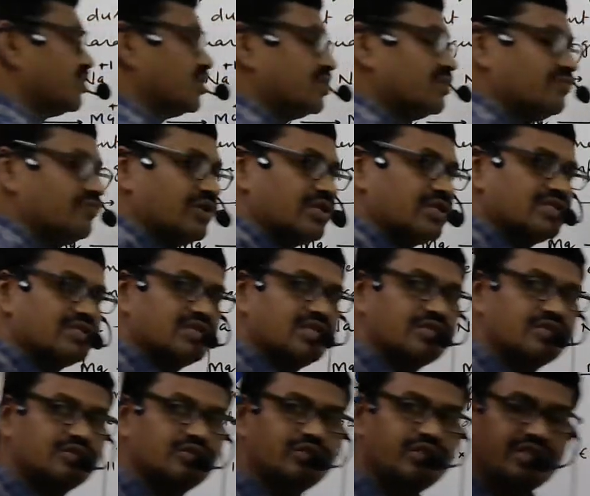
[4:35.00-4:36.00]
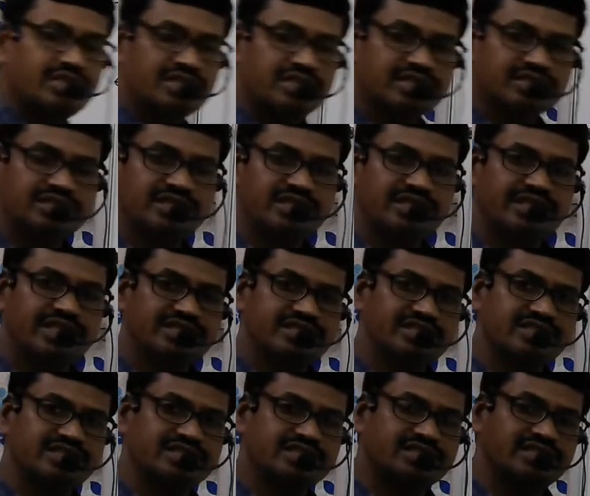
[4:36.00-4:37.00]
For this also nearest inert gas
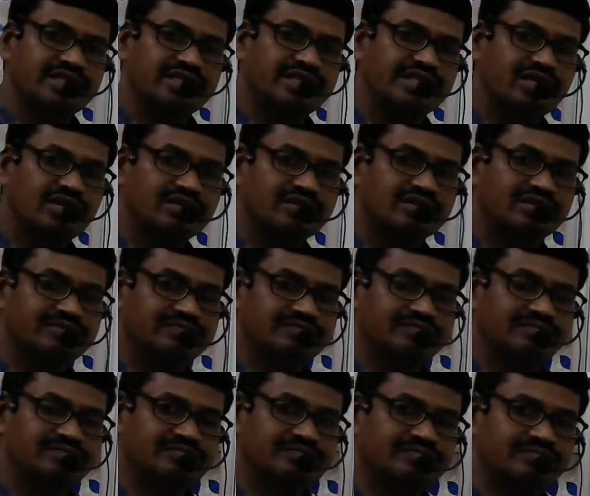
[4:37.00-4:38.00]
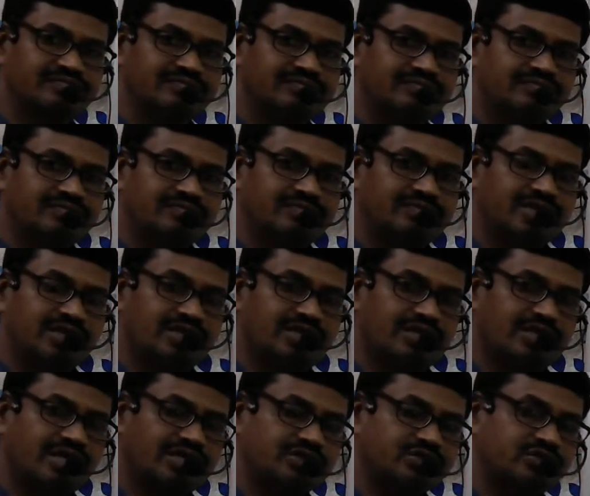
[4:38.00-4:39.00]
is neon.
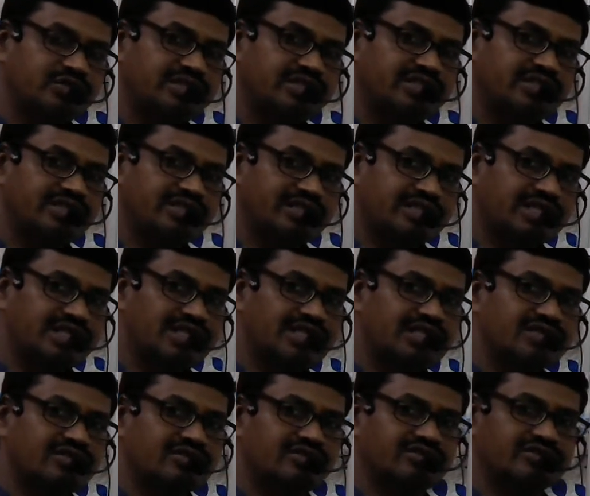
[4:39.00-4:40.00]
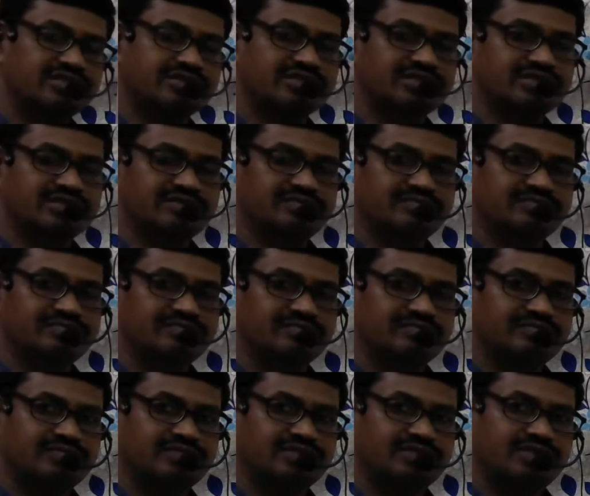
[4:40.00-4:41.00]
Has to get 10 electrons.
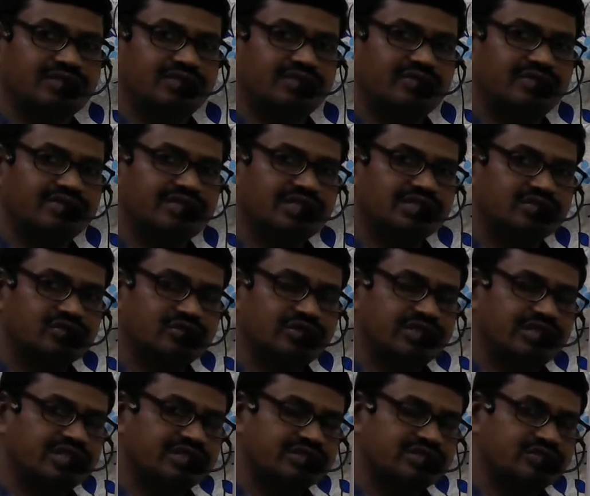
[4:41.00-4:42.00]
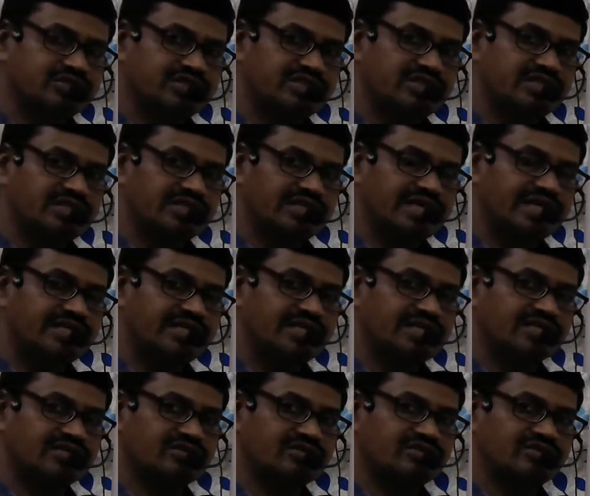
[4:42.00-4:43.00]
There is has to get 8
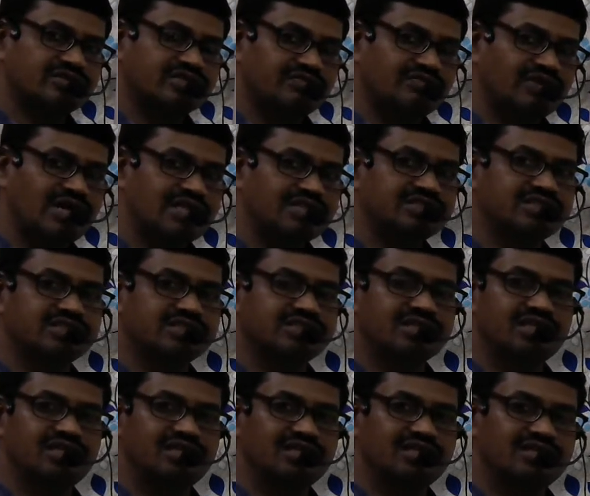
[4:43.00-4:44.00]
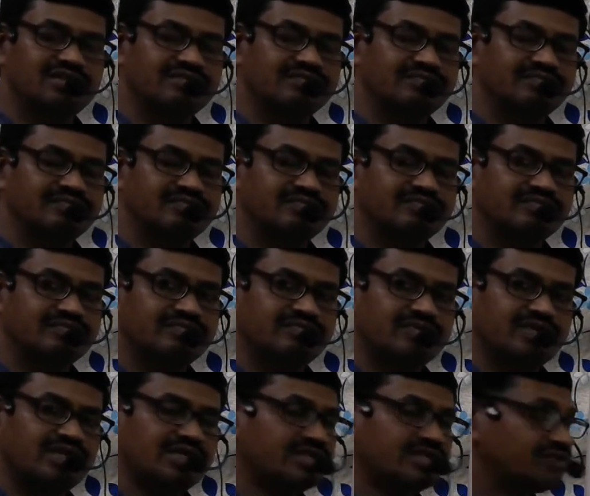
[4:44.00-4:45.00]
electrons in valency shell.
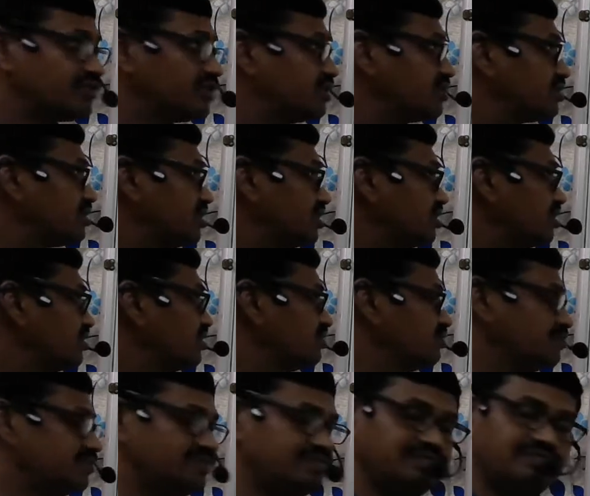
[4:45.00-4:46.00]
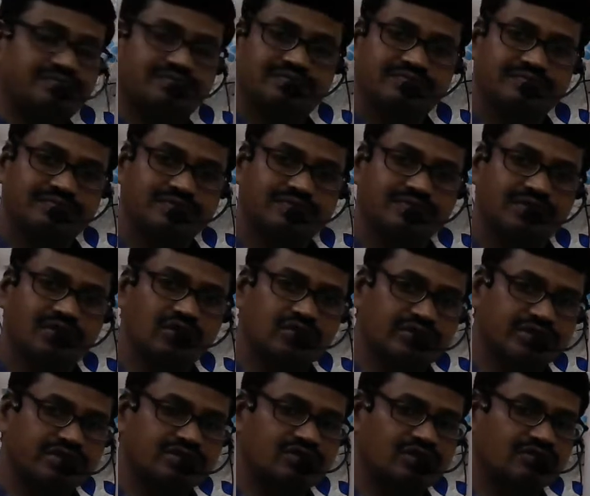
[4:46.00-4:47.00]
Otherwise,
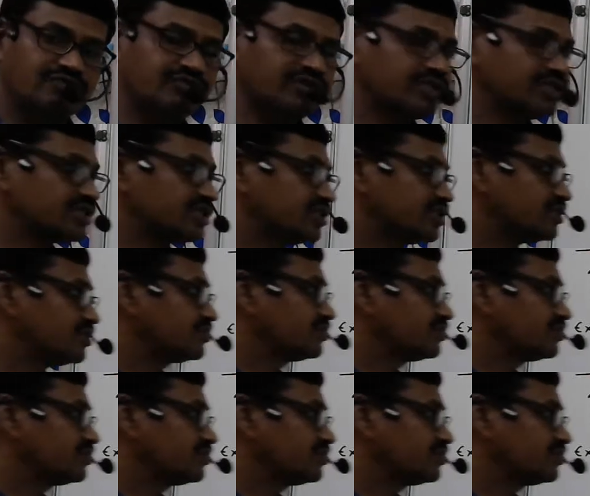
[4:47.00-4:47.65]
octet configuration.